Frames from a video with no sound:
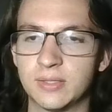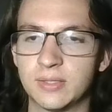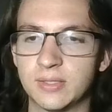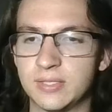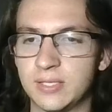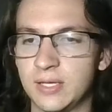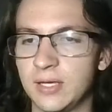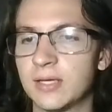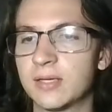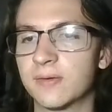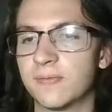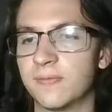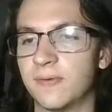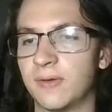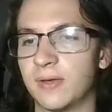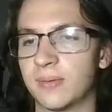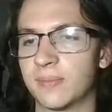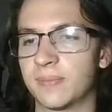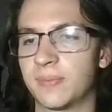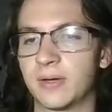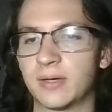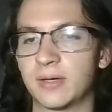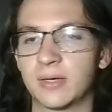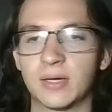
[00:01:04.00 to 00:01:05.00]
the take of
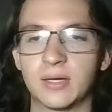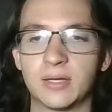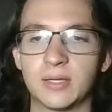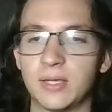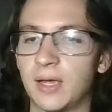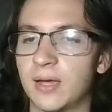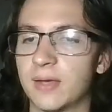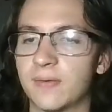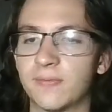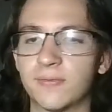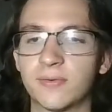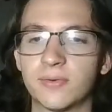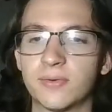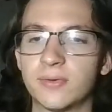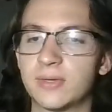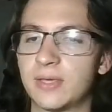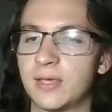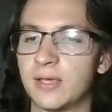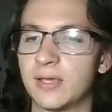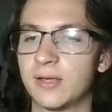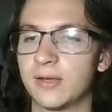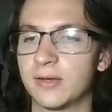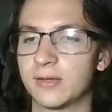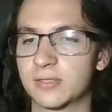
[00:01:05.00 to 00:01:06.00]
vampire. I really
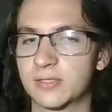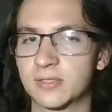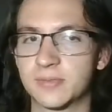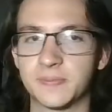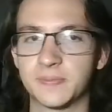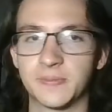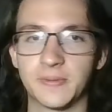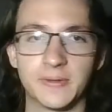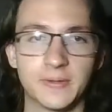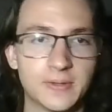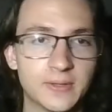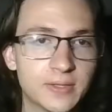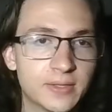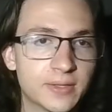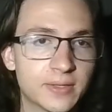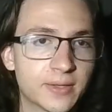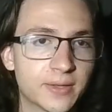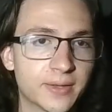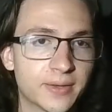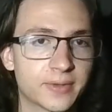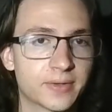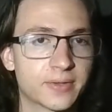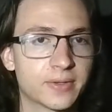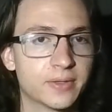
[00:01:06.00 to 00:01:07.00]
can't explain it.
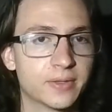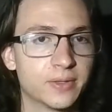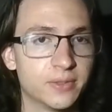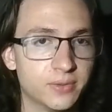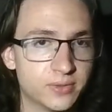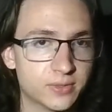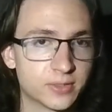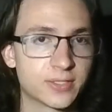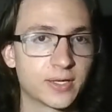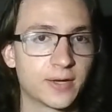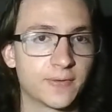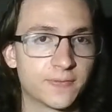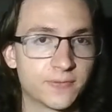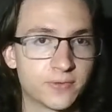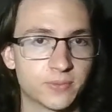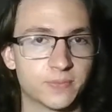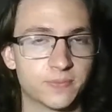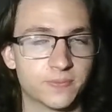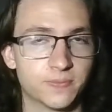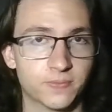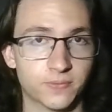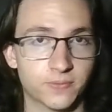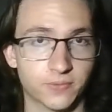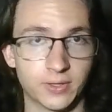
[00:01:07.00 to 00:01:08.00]
Like you just have
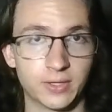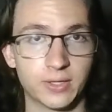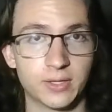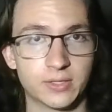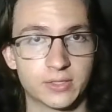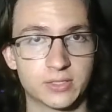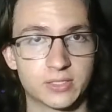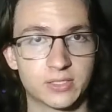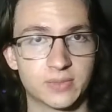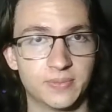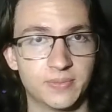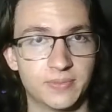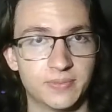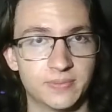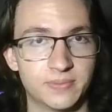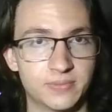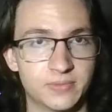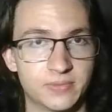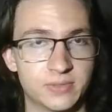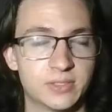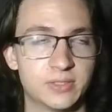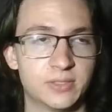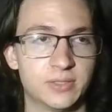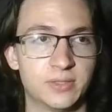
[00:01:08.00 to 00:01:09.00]
to read it
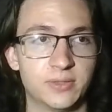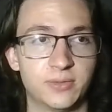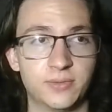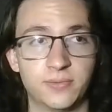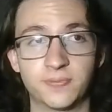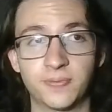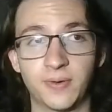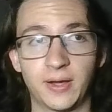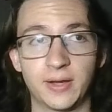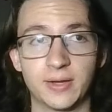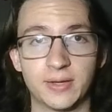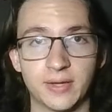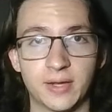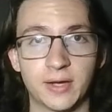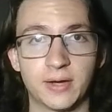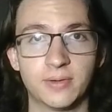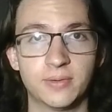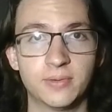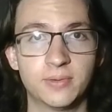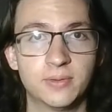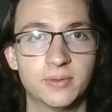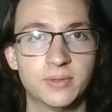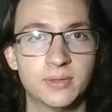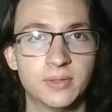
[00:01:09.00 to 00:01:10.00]
to find
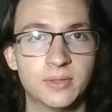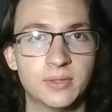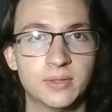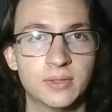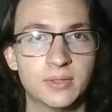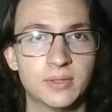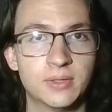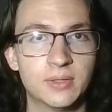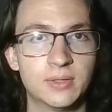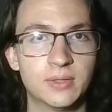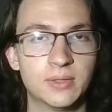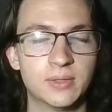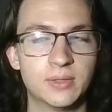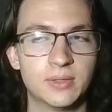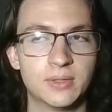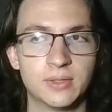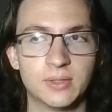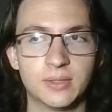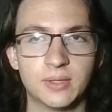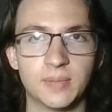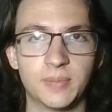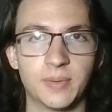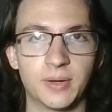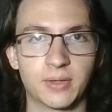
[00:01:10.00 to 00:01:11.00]
out
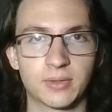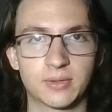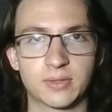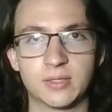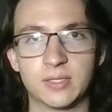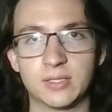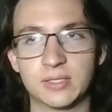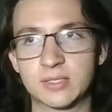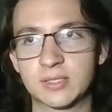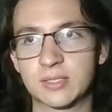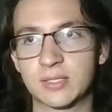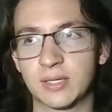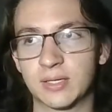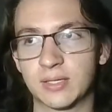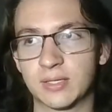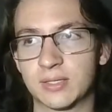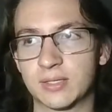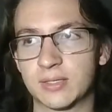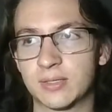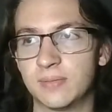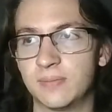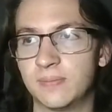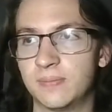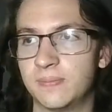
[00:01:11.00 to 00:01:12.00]
about this
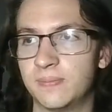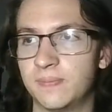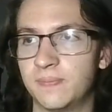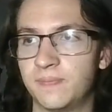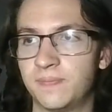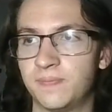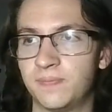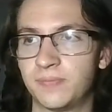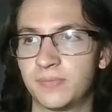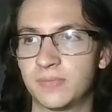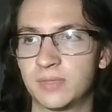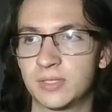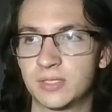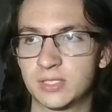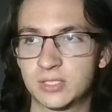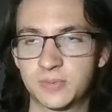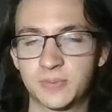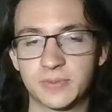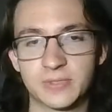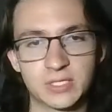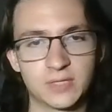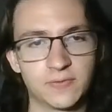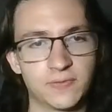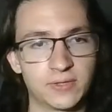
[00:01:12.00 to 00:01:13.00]
like
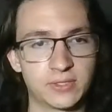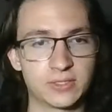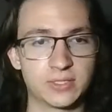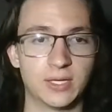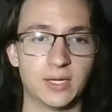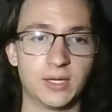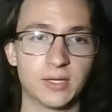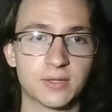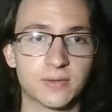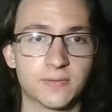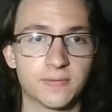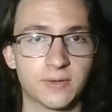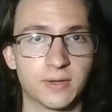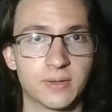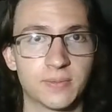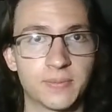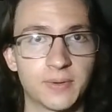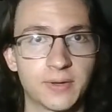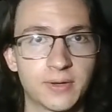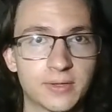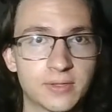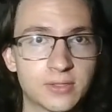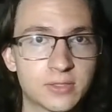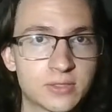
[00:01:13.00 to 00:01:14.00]
specific take of
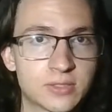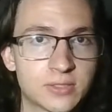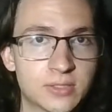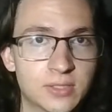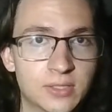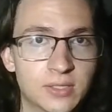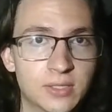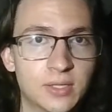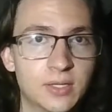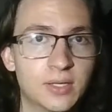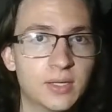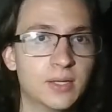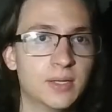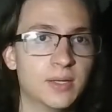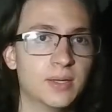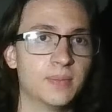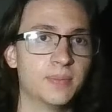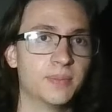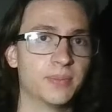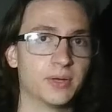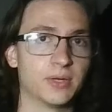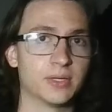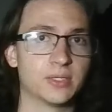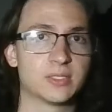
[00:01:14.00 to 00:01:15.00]
vampires,
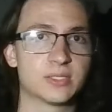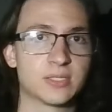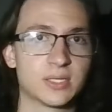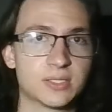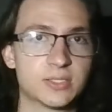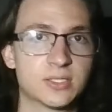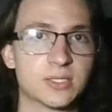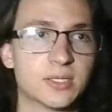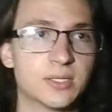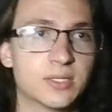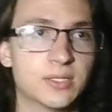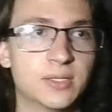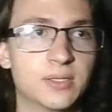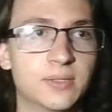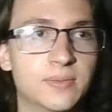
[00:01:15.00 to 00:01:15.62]
but it's such